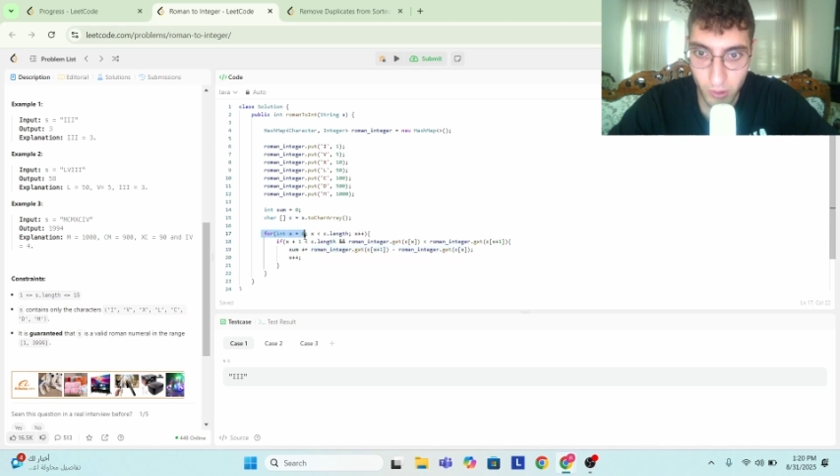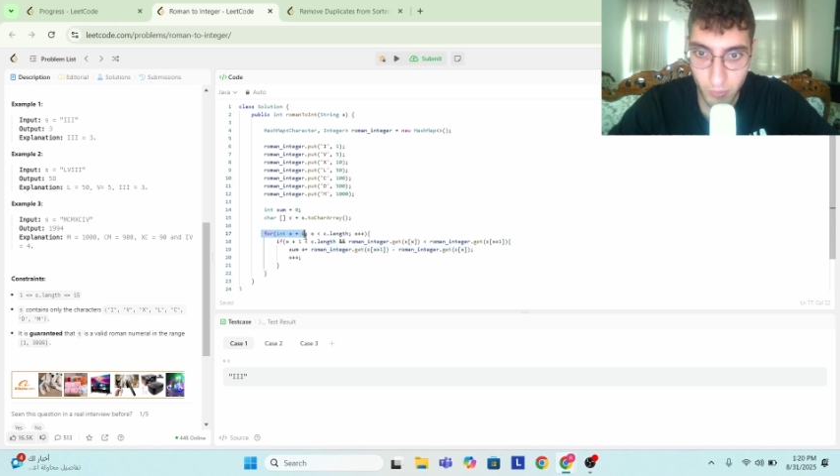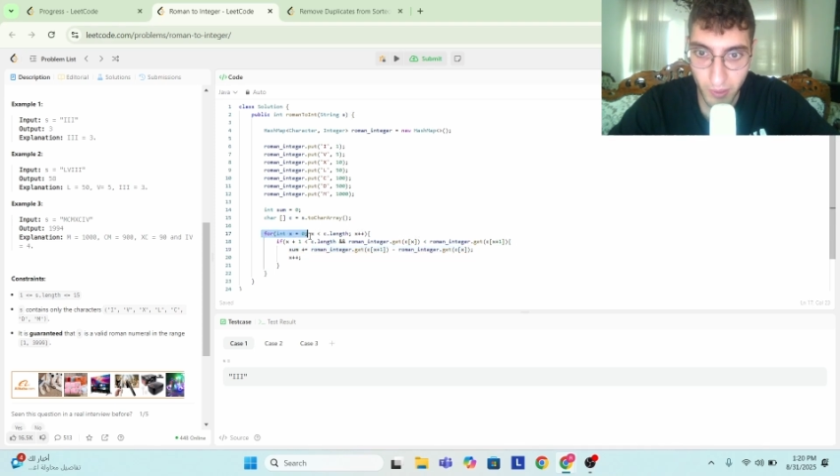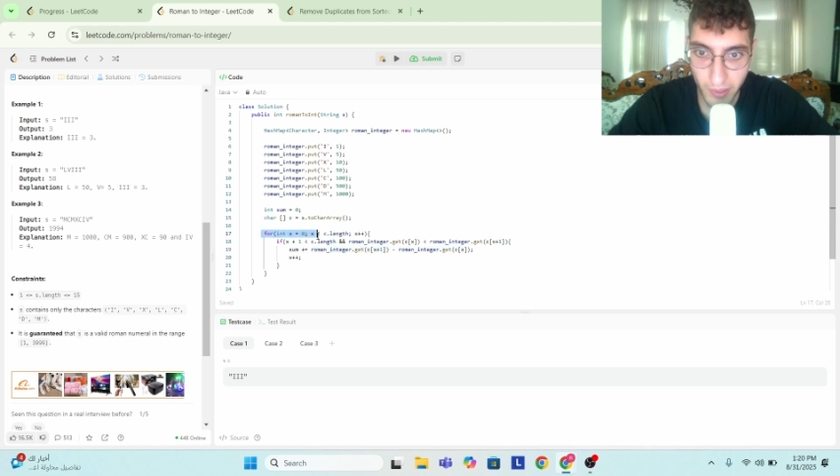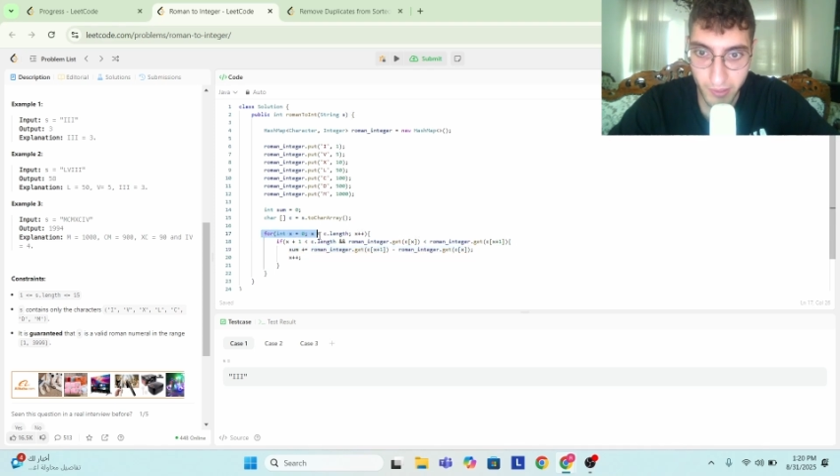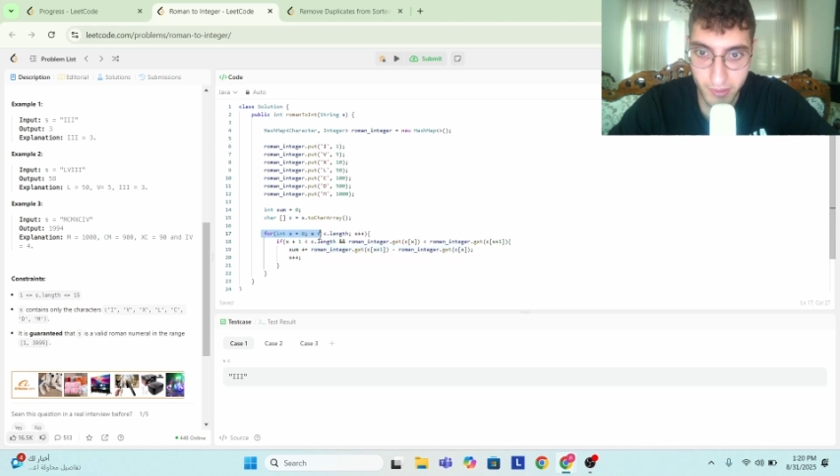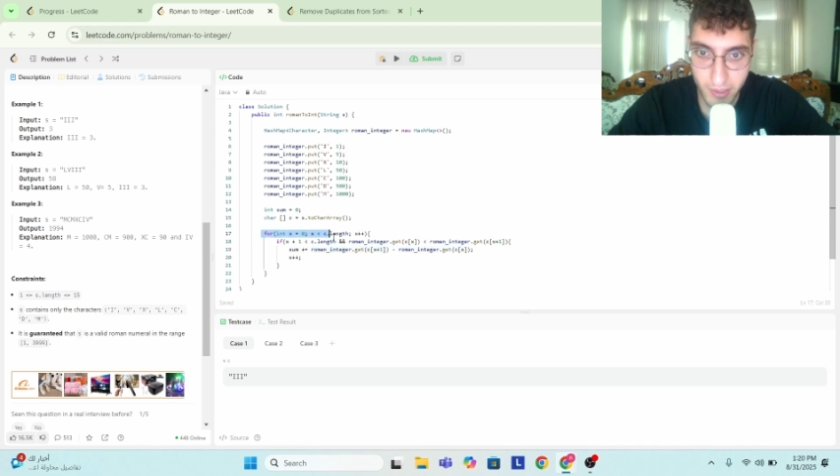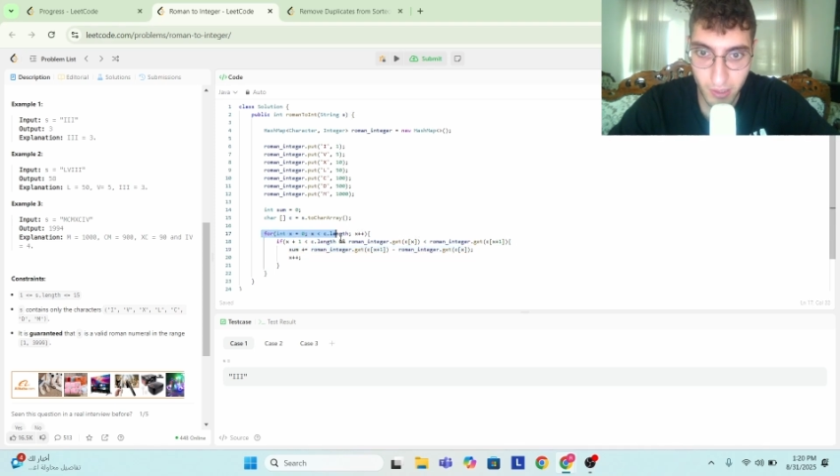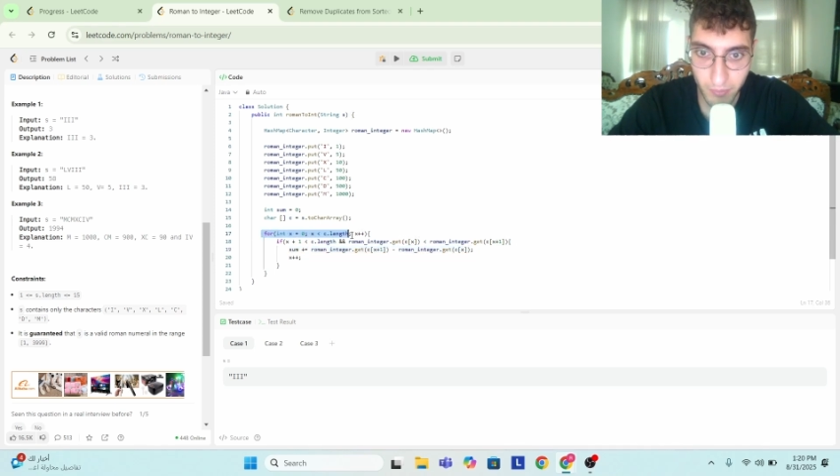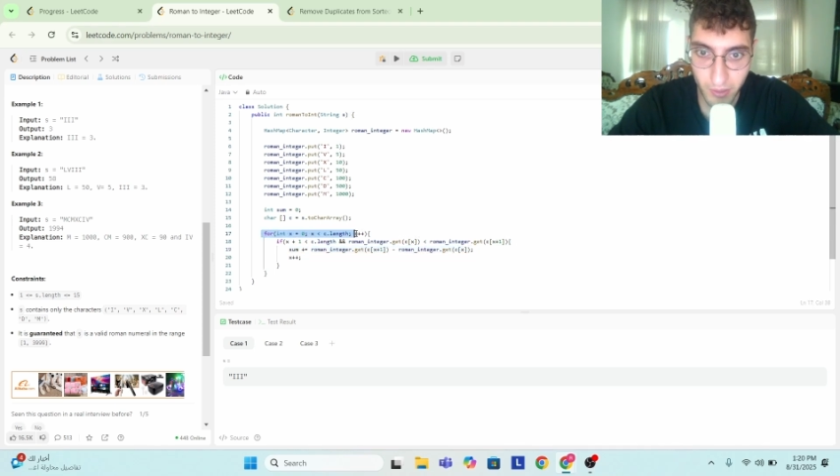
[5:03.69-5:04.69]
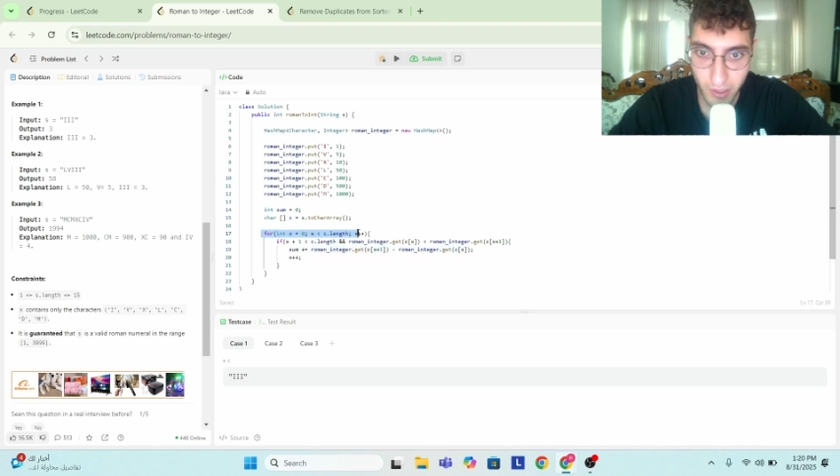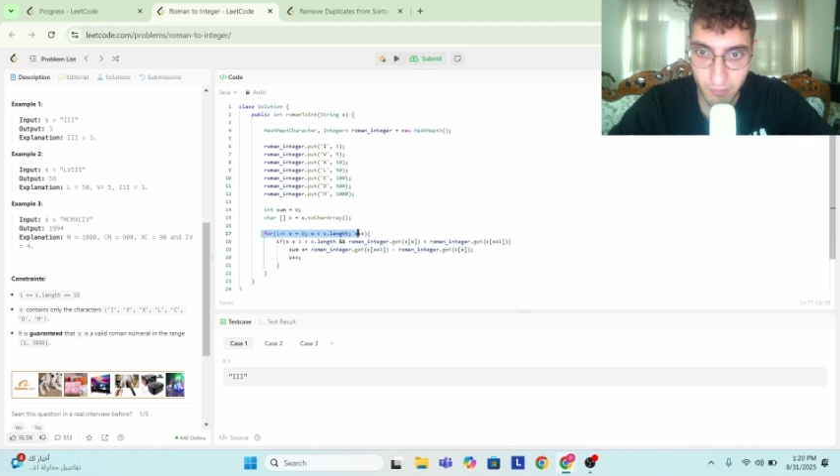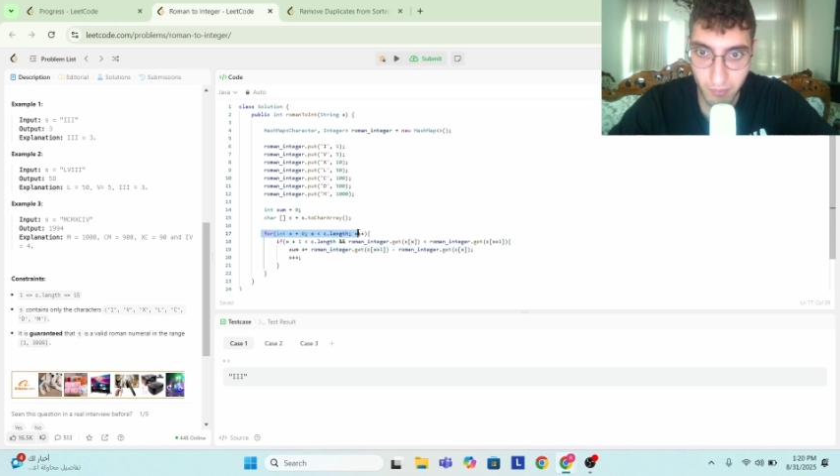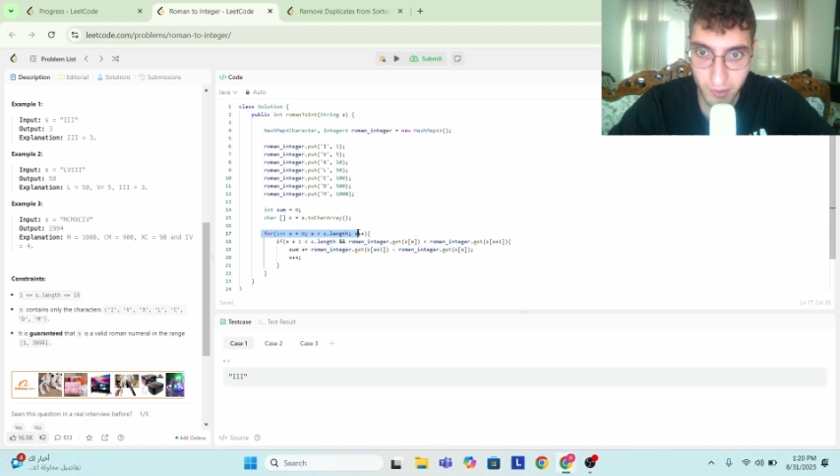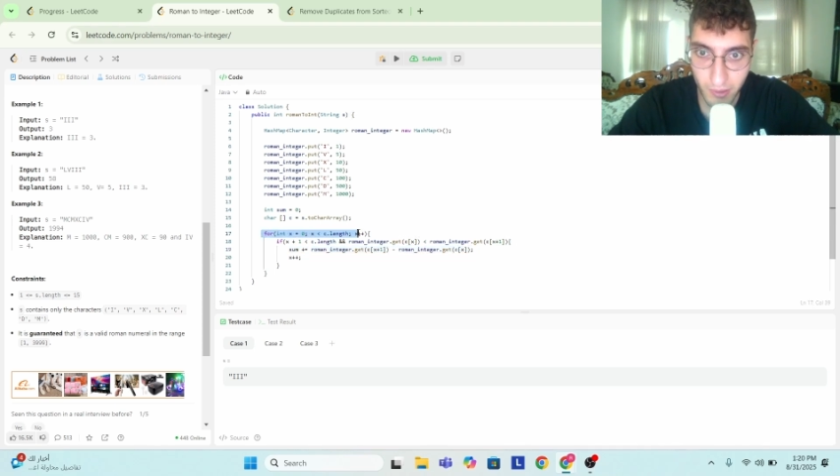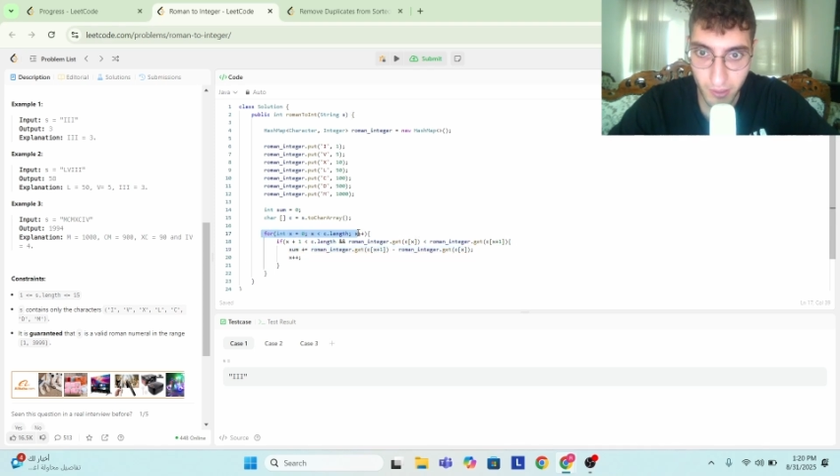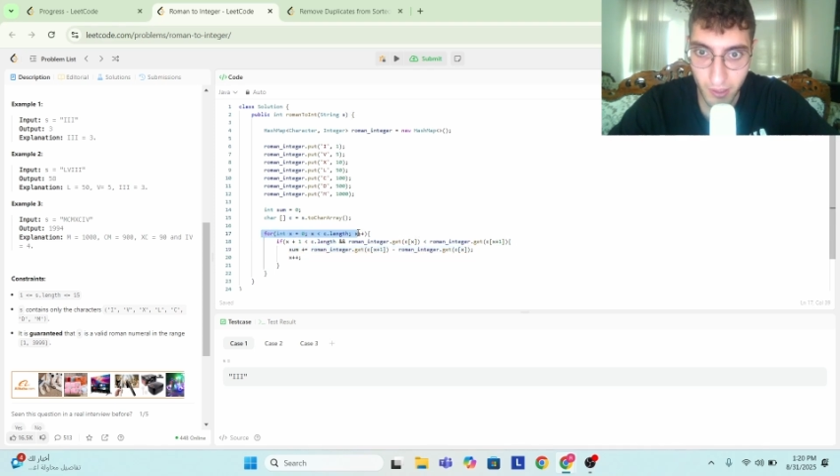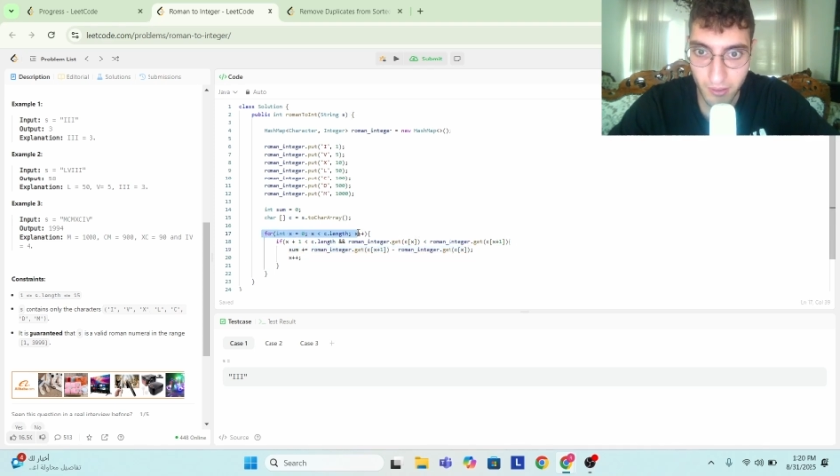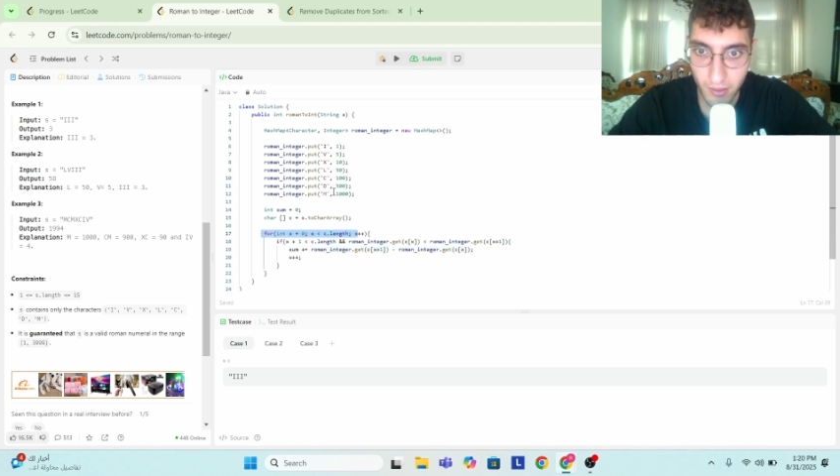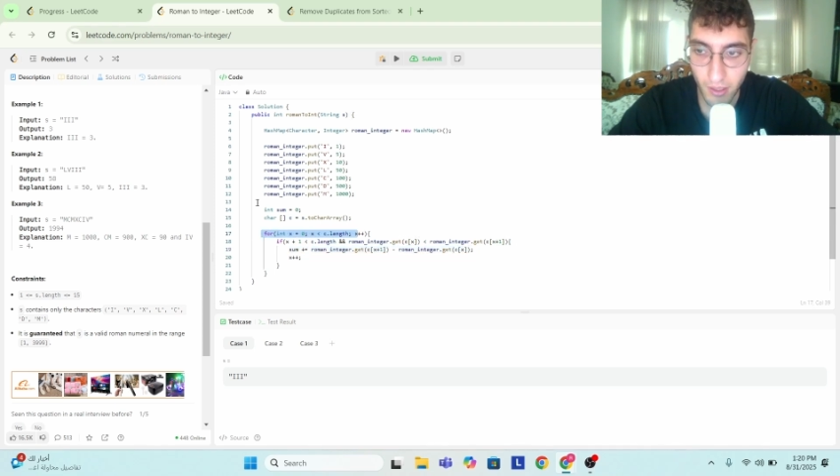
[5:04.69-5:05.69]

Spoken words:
and x is going to be incremented again,